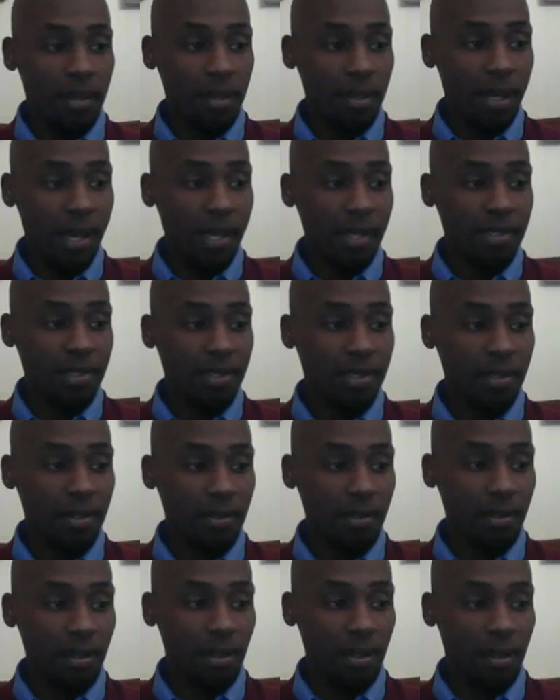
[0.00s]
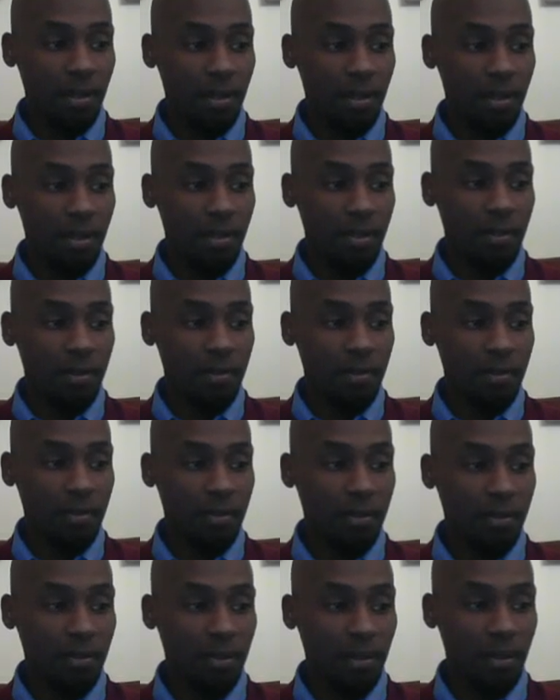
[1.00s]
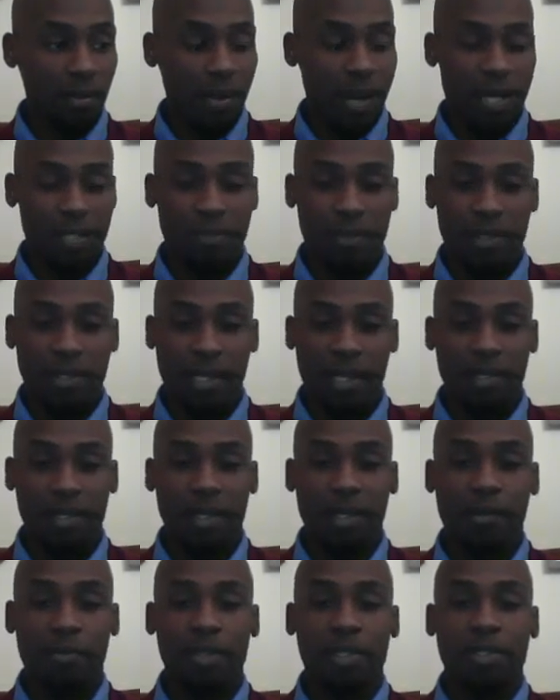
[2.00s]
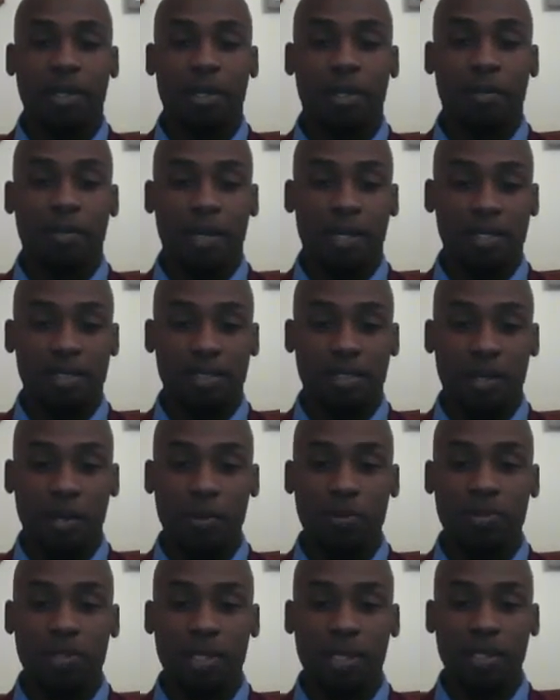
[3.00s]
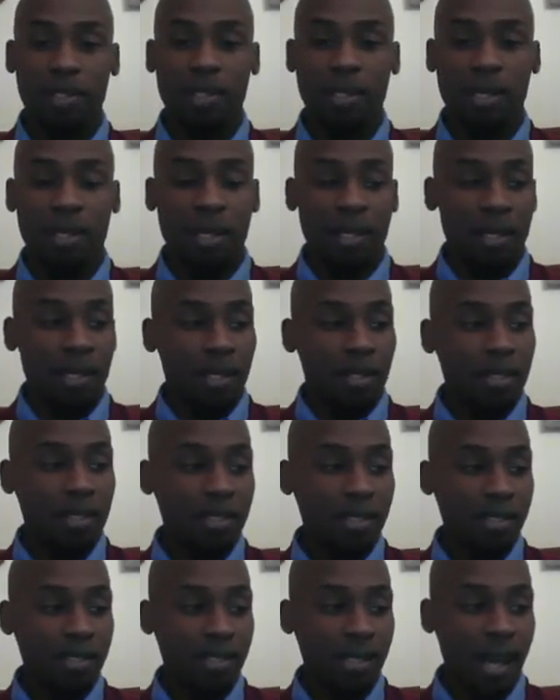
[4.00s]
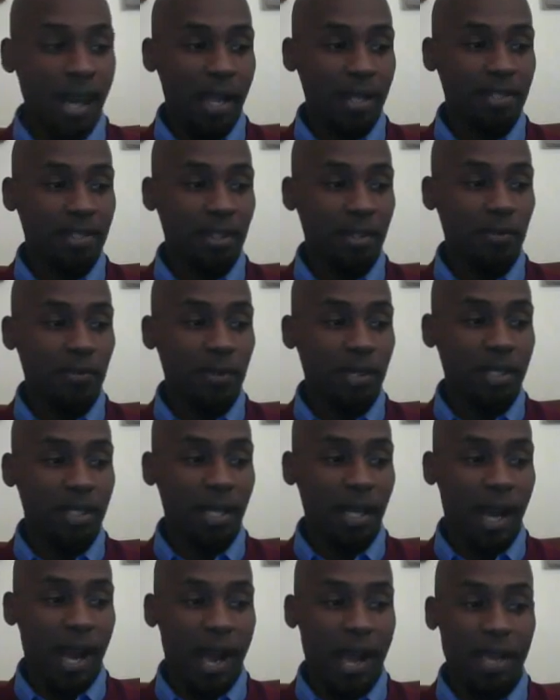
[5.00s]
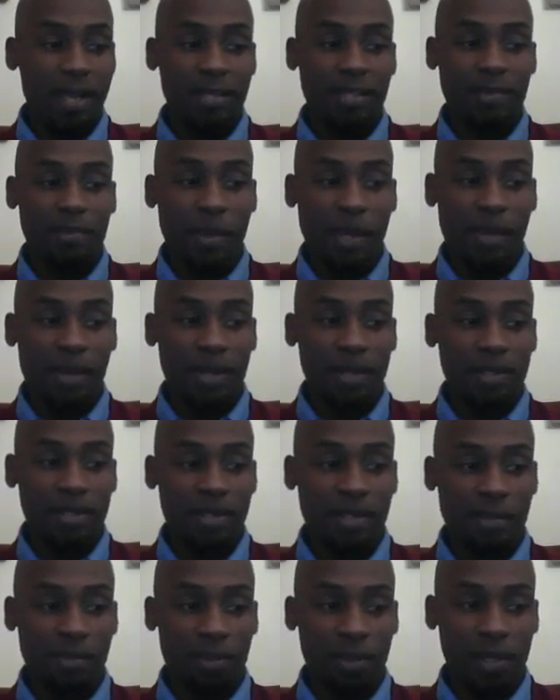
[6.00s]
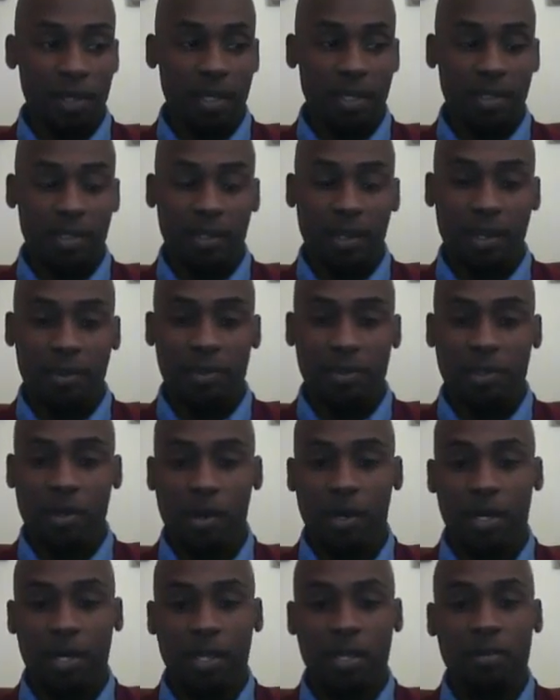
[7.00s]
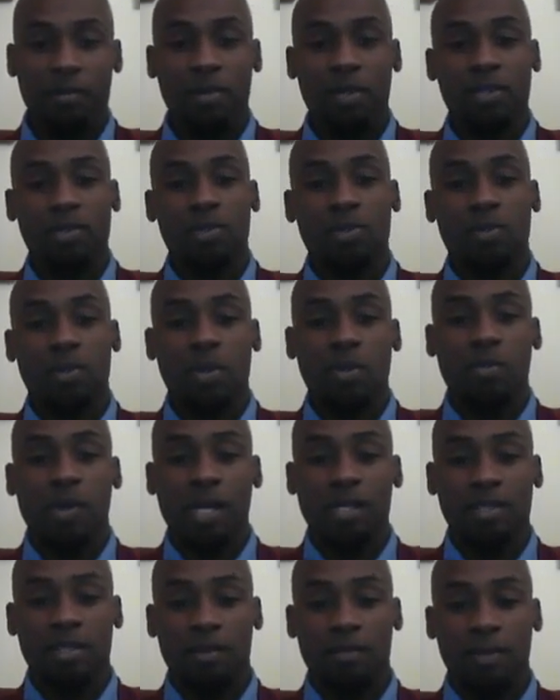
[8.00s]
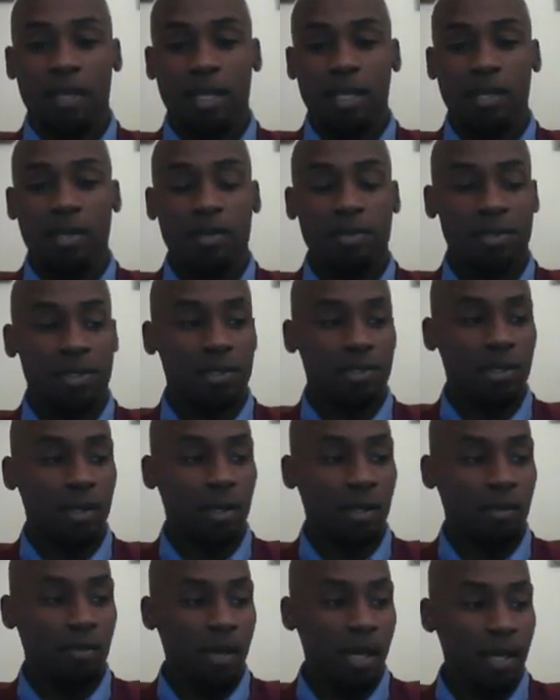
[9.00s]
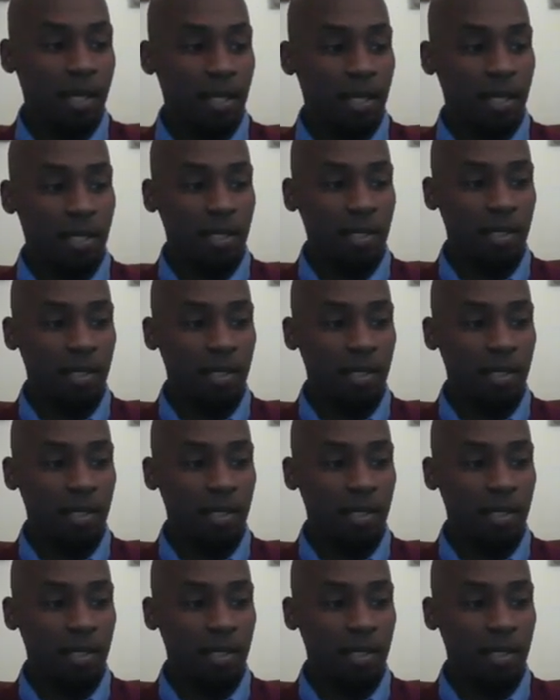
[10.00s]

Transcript: The next harassment technique I want to talk about is ghosting. And this isn't actually one that I experienced, but other targeted individuals, when you watch their videos, they'll talk about it,